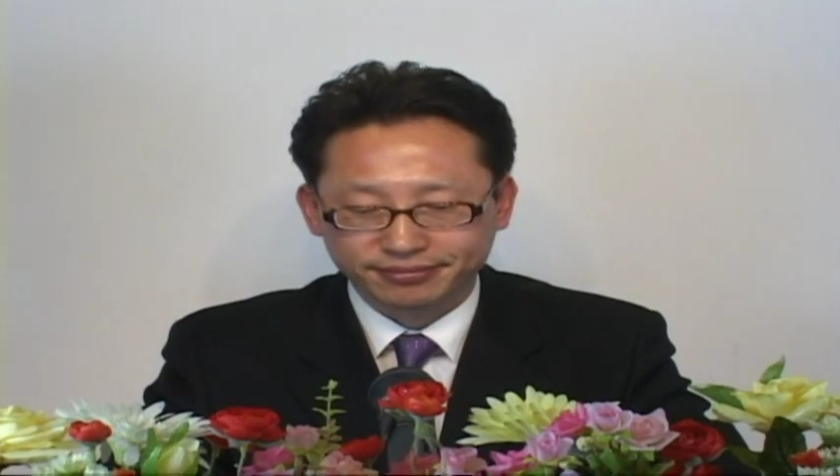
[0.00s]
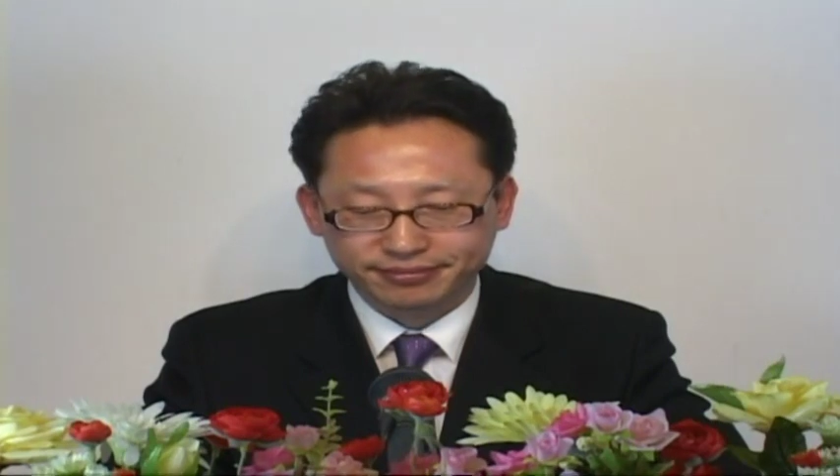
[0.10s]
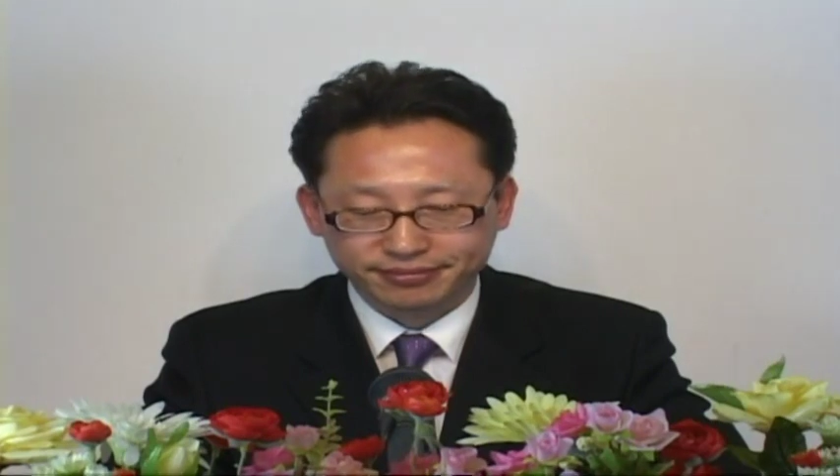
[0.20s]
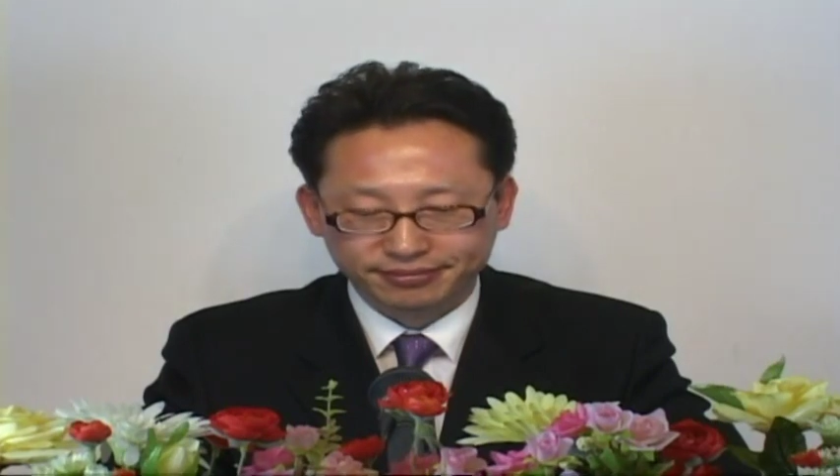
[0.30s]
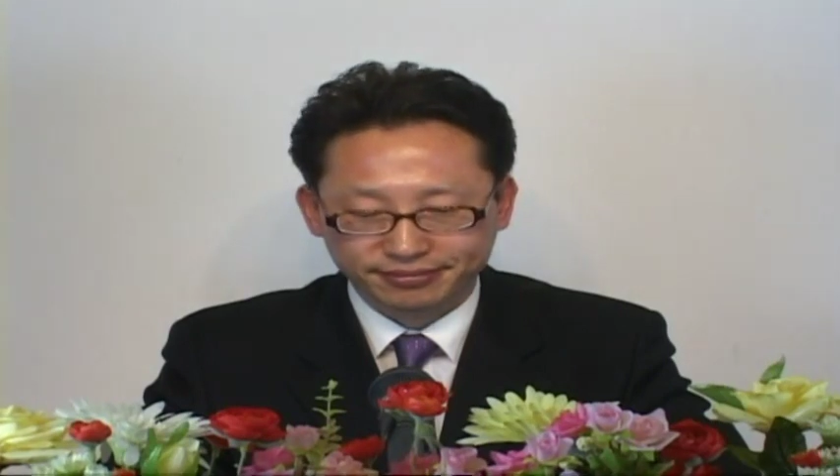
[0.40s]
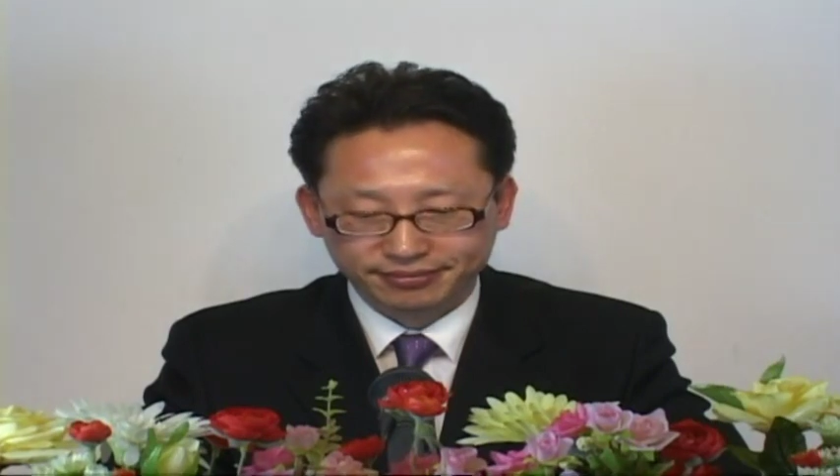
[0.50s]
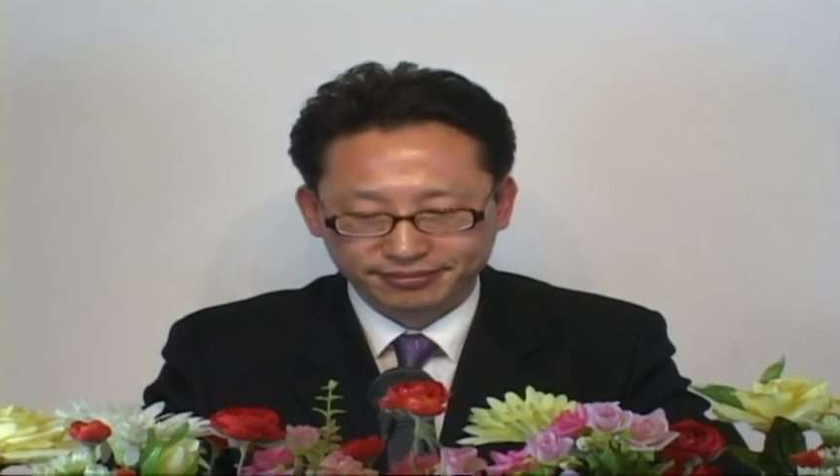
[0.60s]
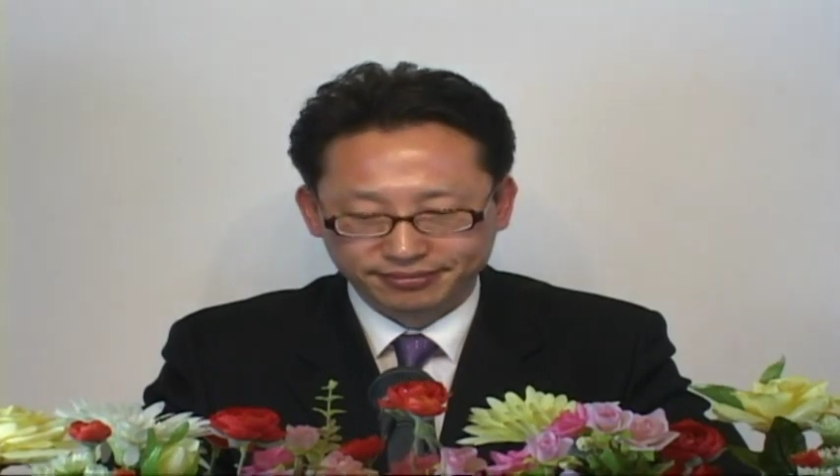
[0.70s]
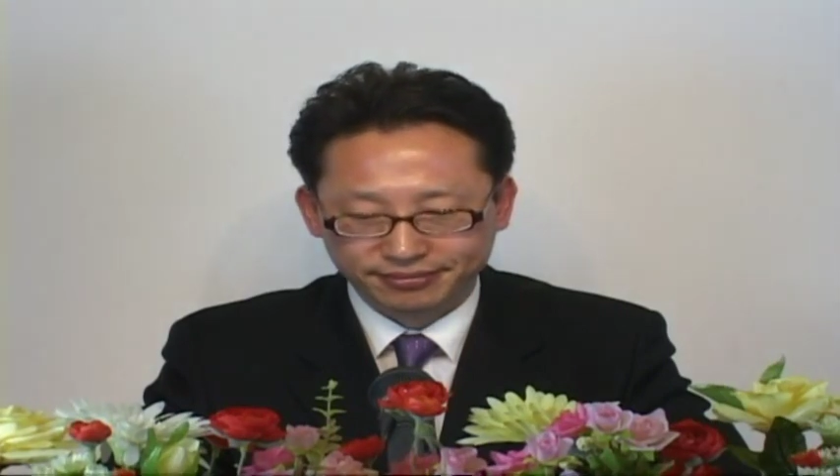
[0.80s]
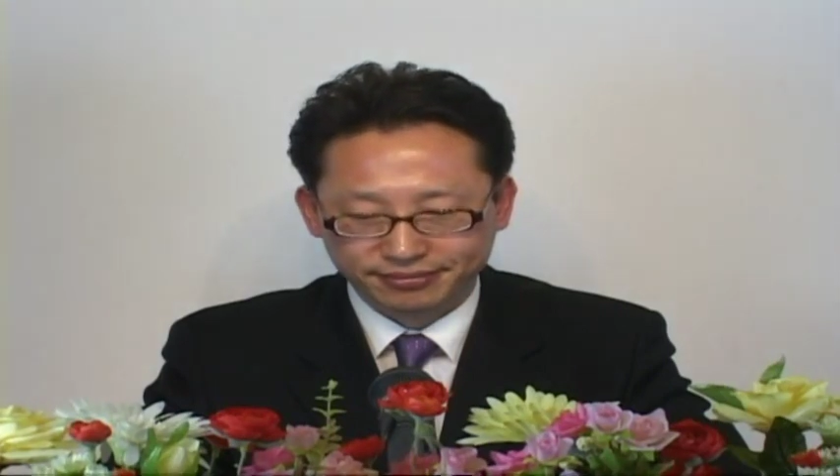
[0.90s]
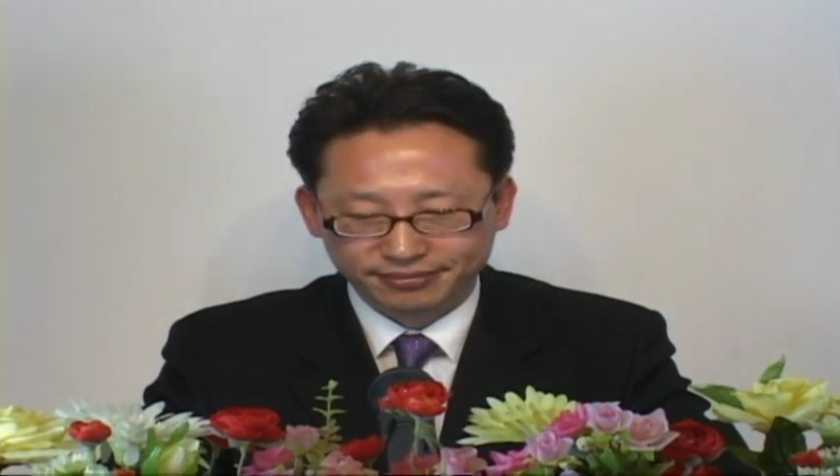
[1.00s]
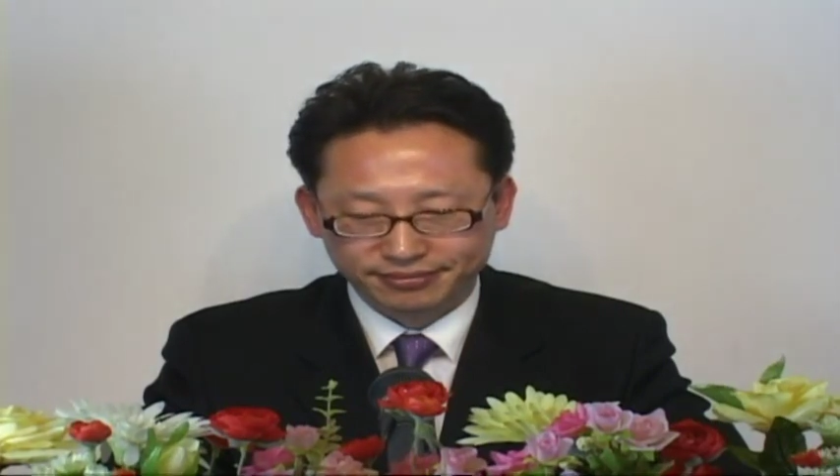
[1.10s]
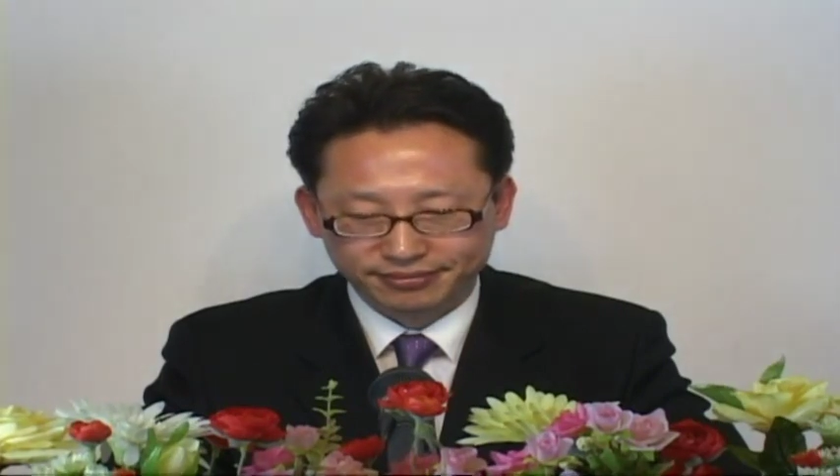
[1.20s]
in chapters